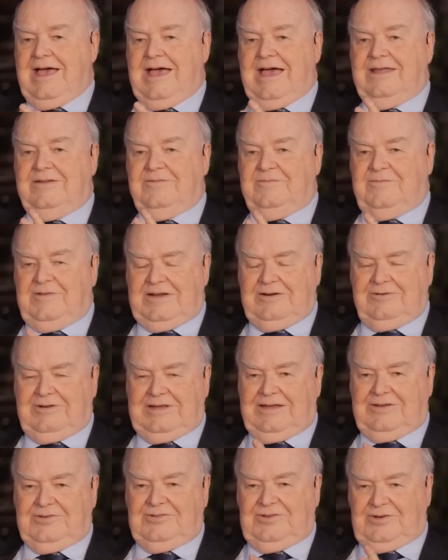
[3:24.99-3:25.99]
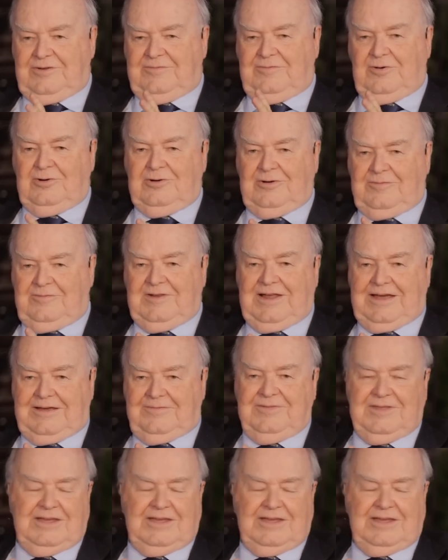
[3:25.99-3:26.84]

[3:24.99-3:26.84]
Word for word: and variation of all of life.